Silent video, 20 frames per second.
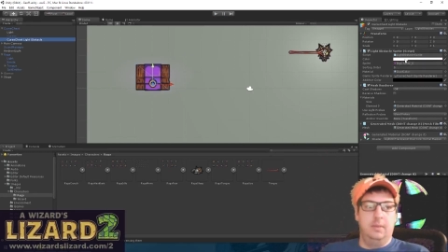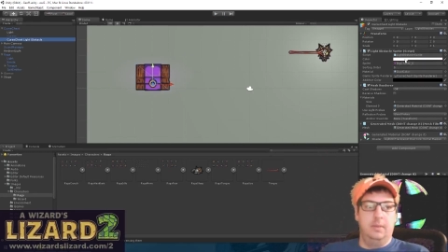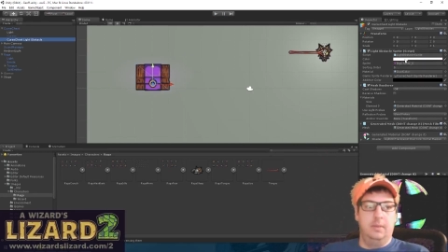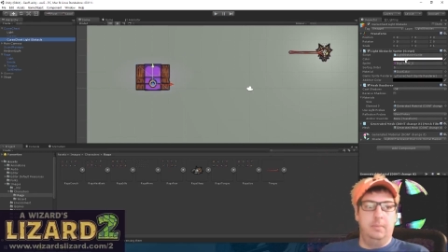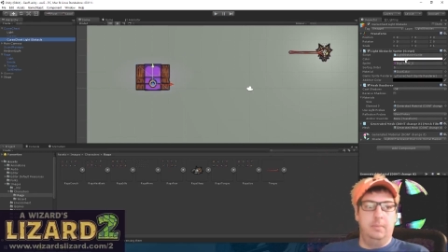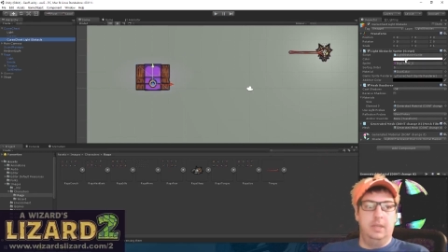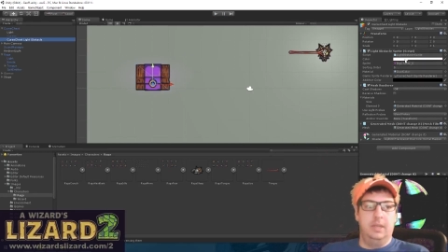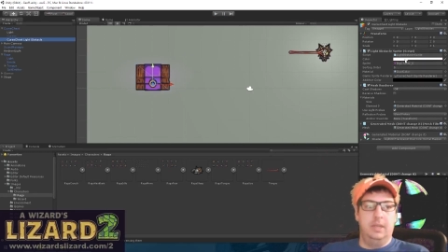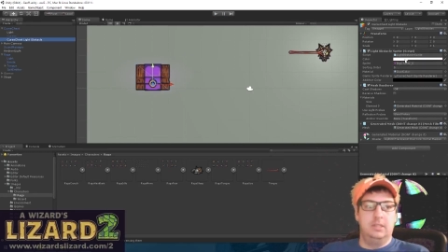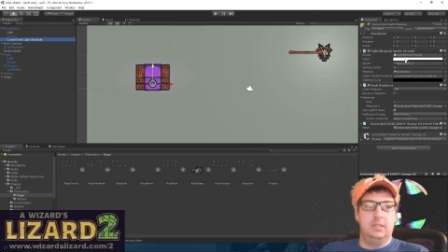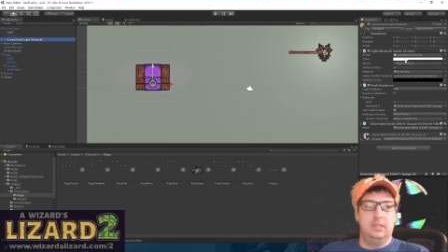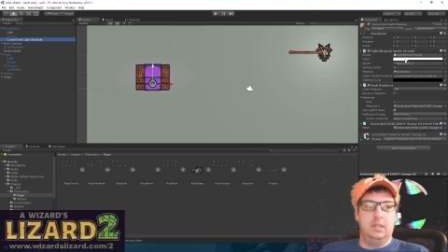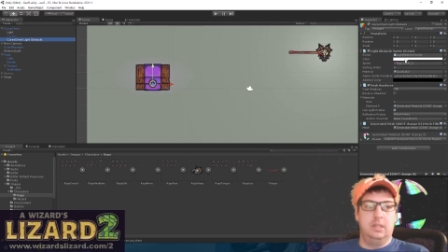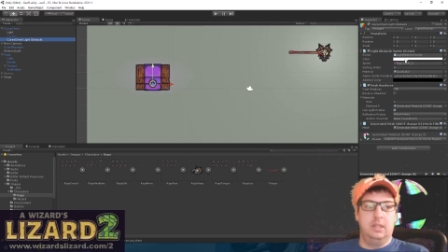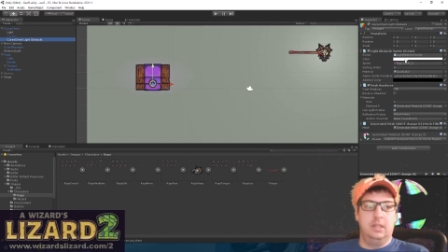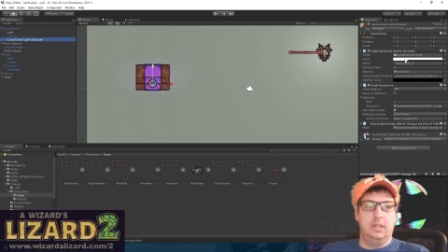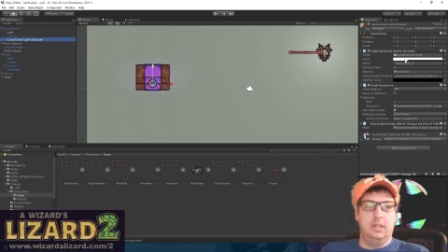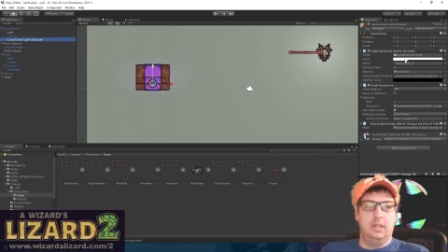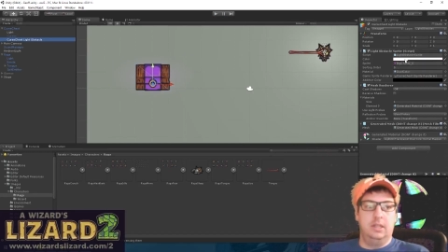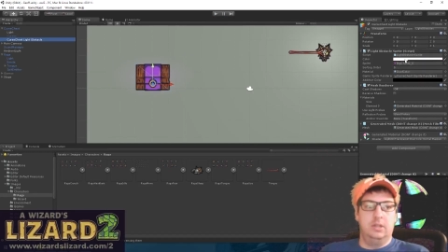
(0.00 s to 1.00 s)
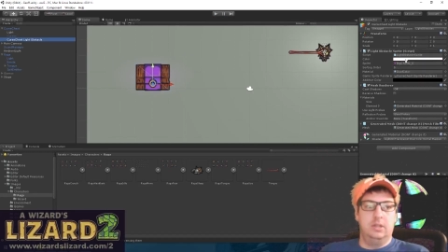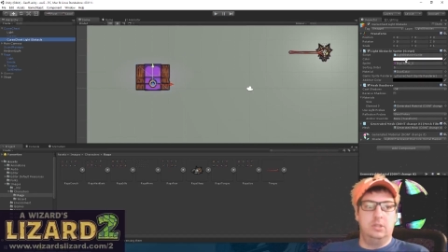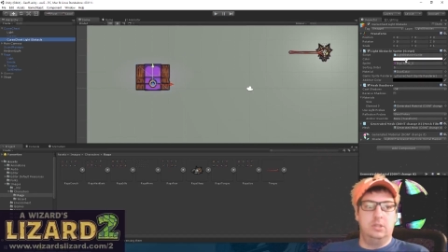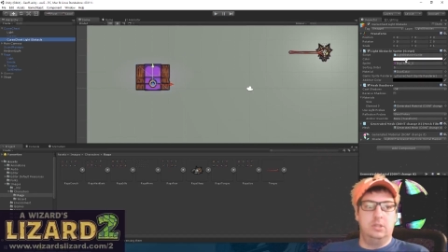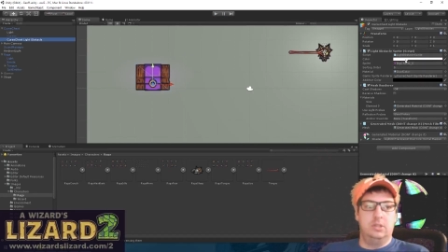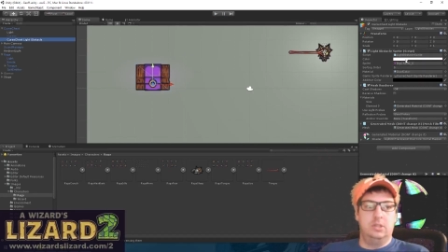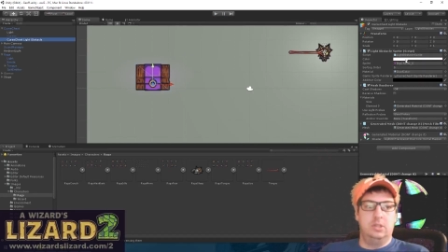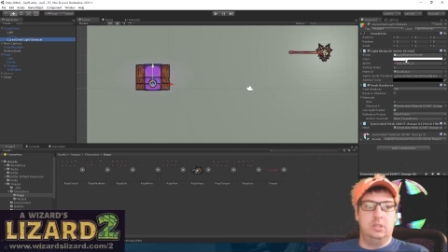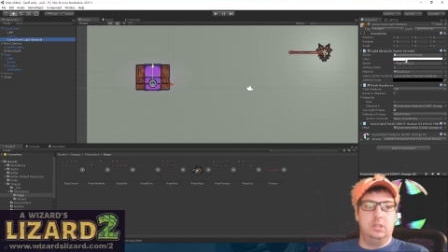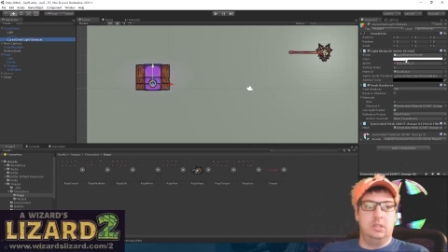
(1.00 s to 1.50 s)
Basically, there's
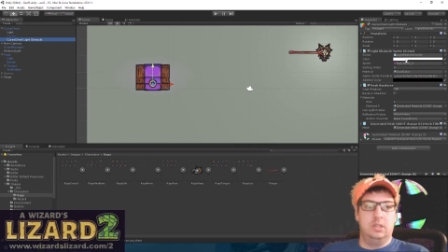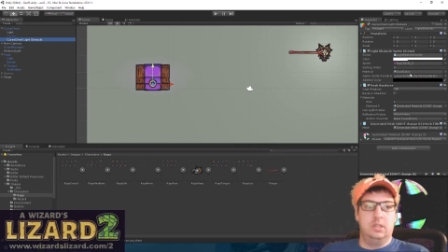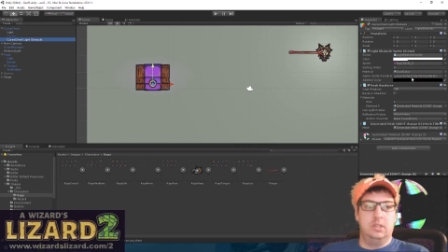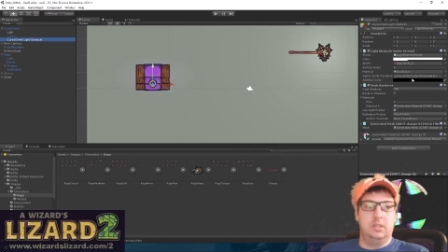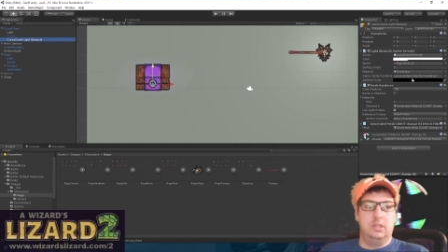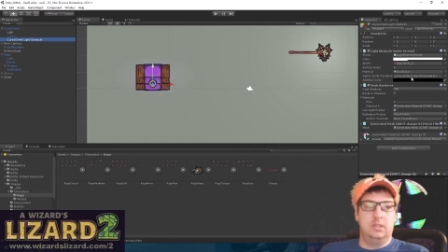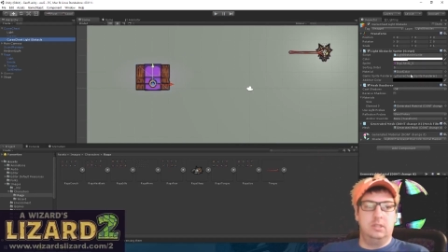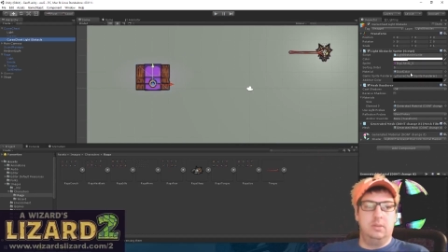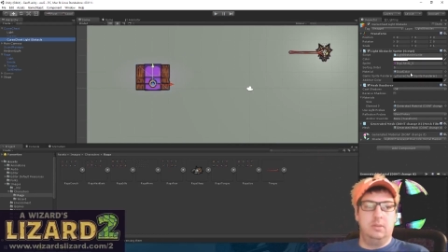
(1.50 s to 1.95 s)
just this,